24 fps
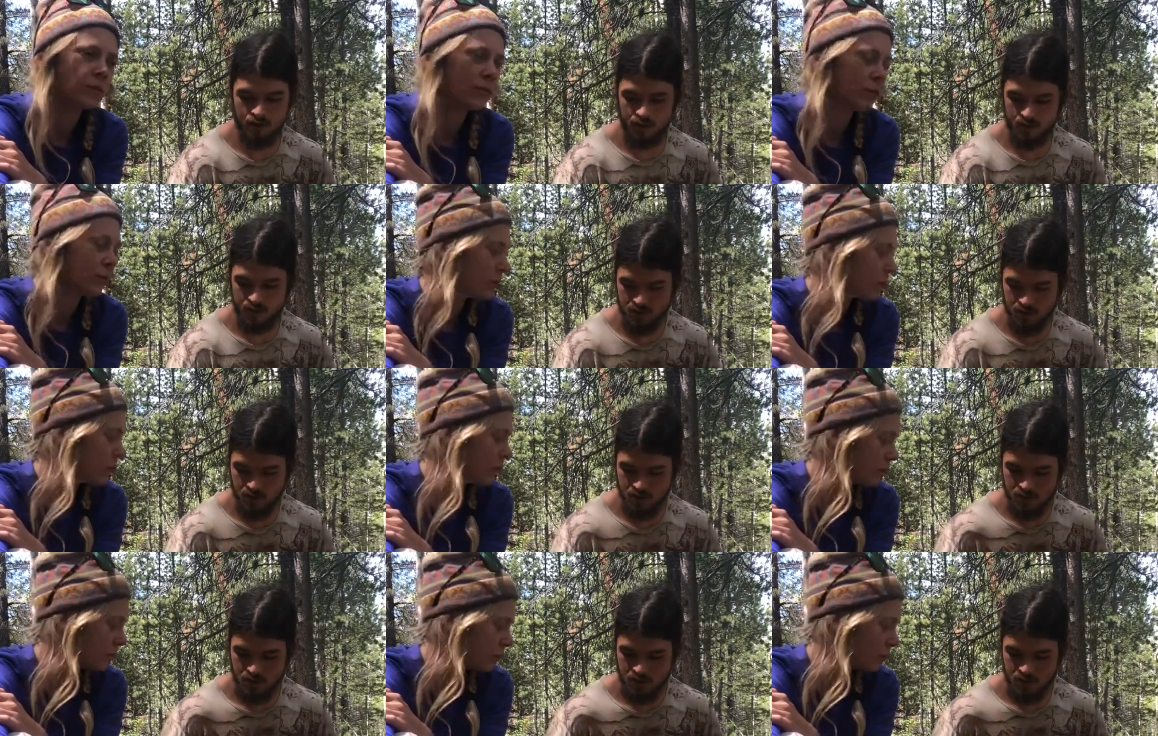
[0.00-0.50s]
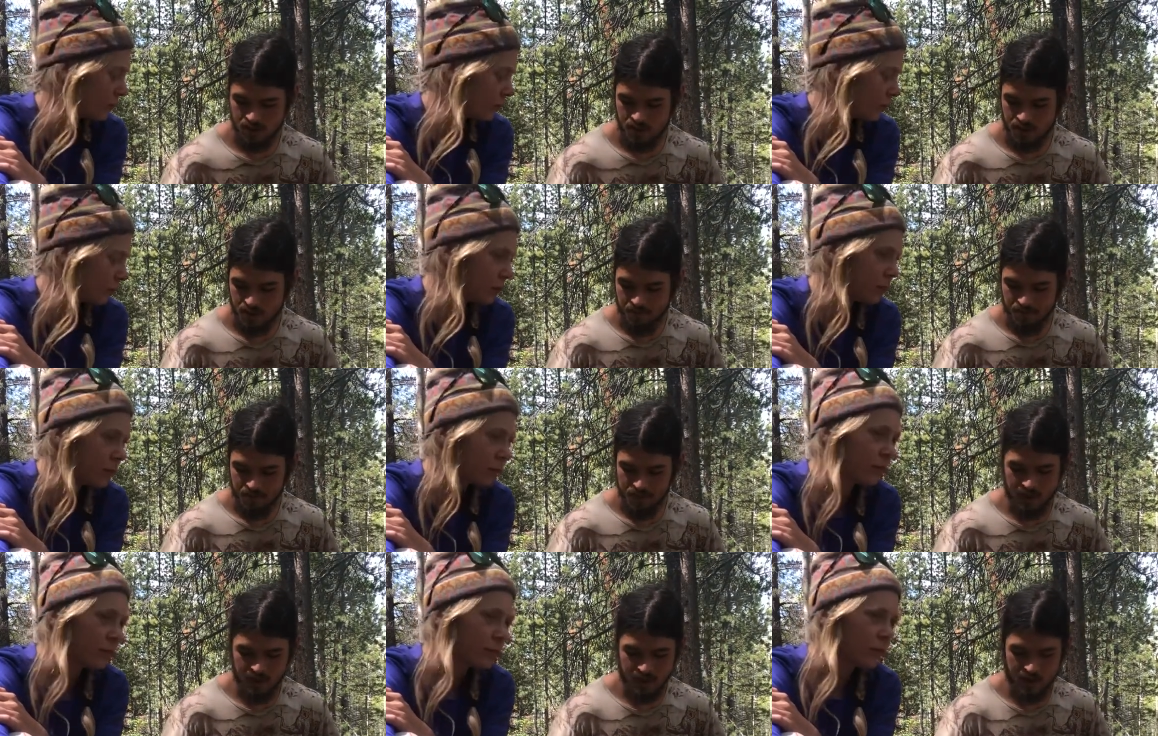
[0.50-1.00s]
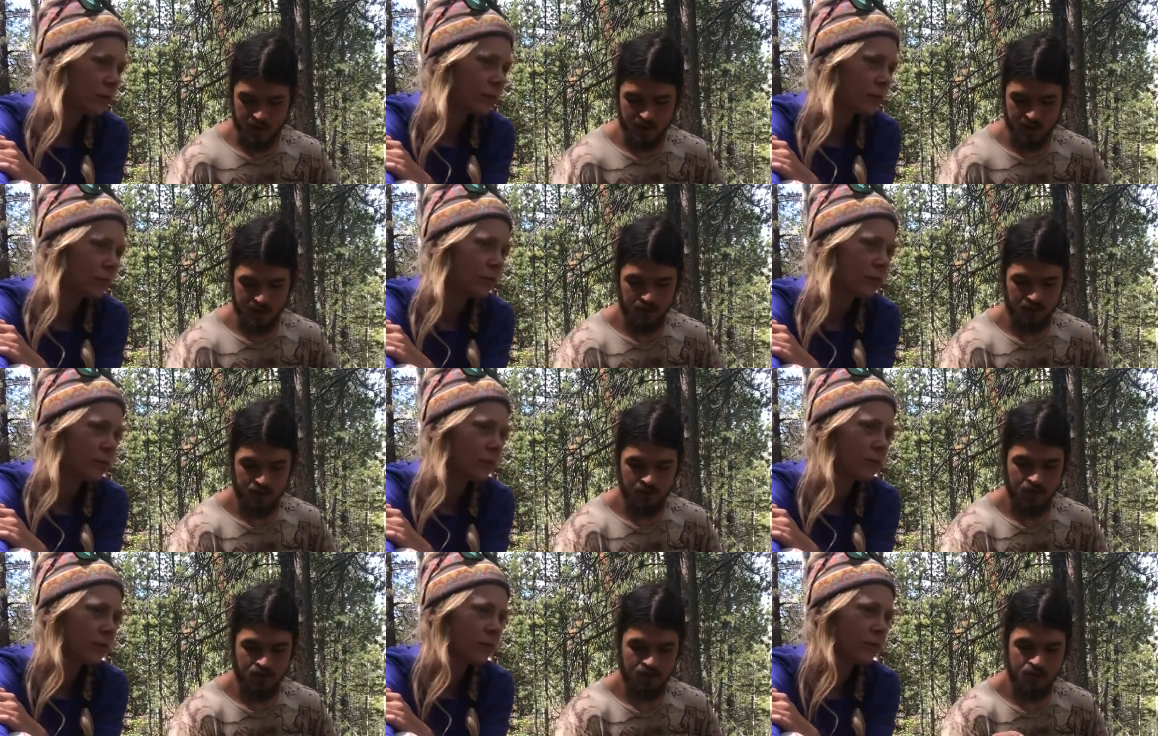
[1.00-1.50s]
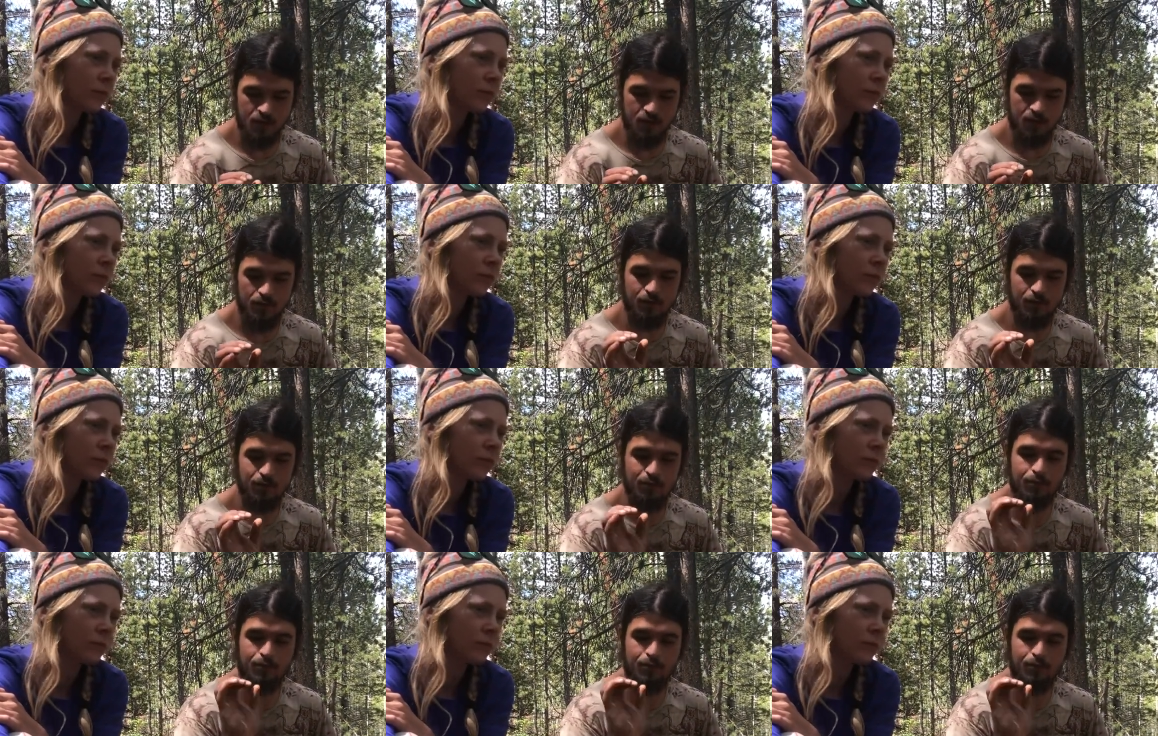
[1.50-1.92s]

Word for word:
Speaker 1: which has a